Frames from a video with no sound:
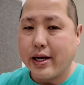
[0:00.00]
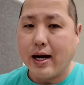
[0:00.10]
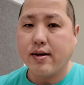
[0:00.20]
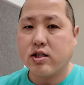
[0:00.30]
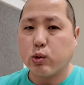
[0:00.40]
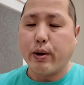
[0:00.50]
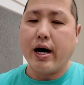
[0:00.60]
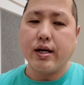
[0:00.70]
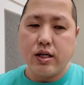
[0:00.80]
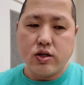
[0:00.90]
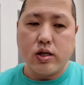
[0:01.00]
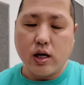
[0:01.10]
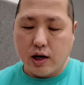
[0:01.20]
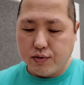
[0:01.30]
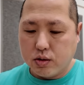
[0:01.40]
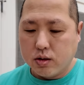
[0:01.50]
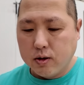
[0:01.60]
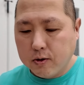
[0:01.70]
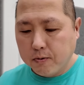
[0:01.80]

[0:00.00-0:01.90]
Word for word: get spot ETFs.